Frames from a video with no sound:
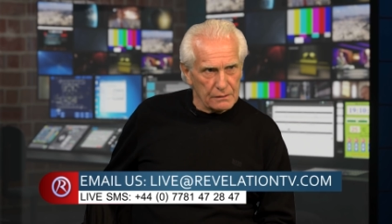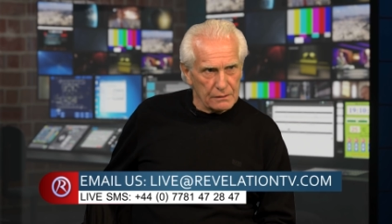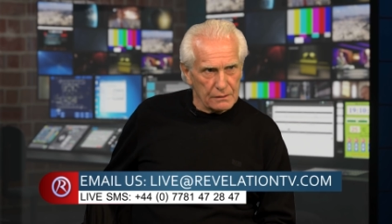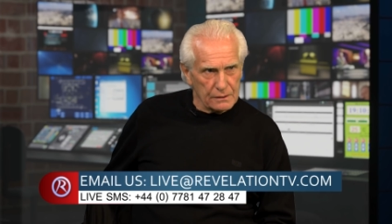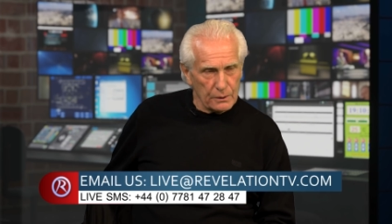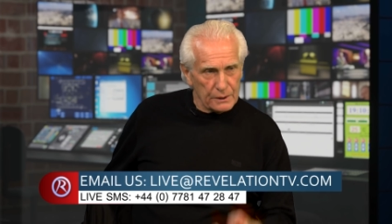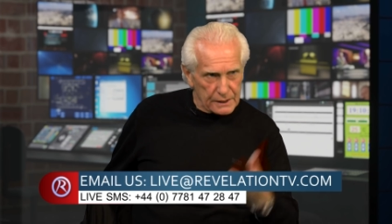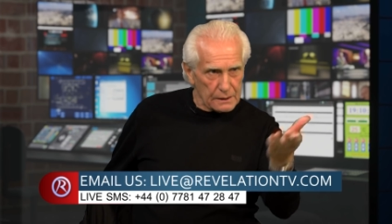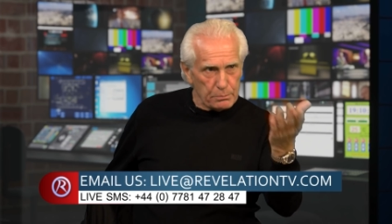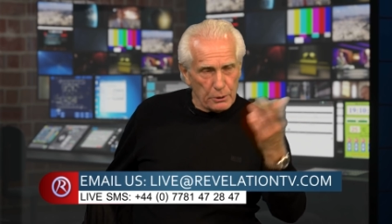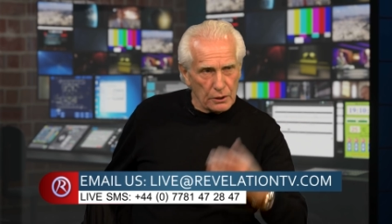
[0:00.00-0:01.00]
Yeah. You know, it
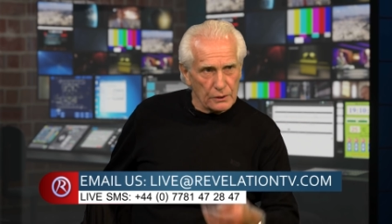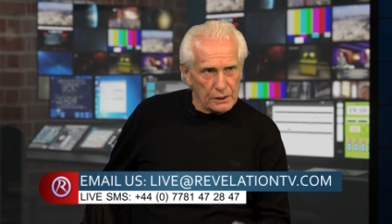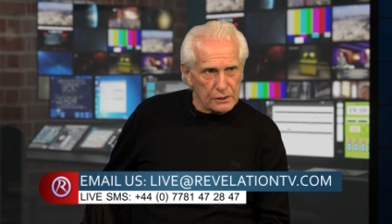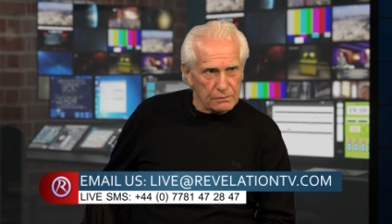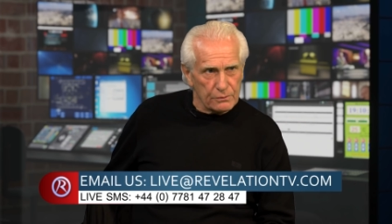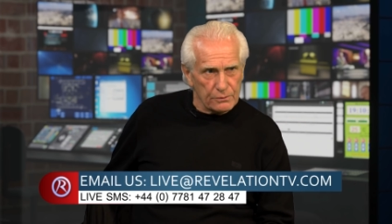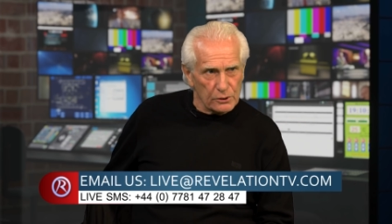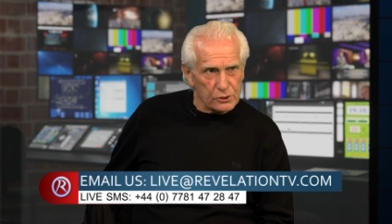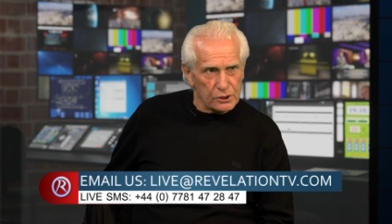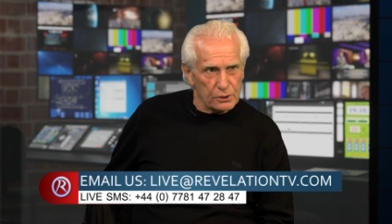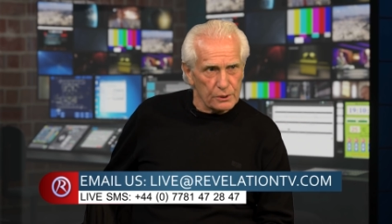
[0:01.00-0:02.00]
says put on the full
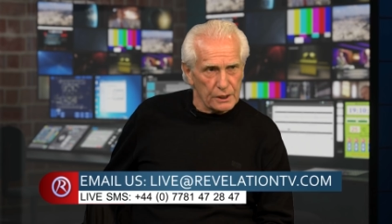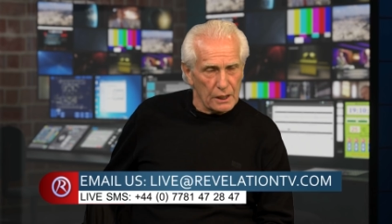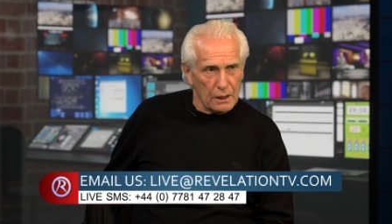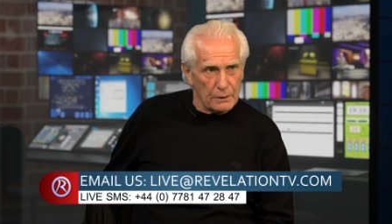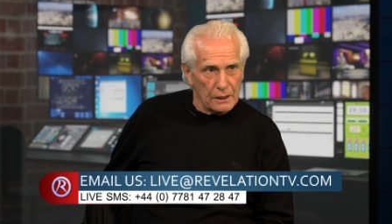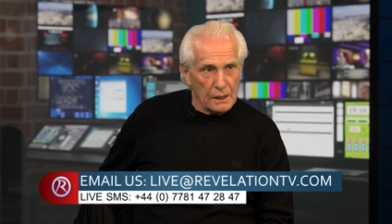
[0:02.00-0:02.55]
suit of the armor.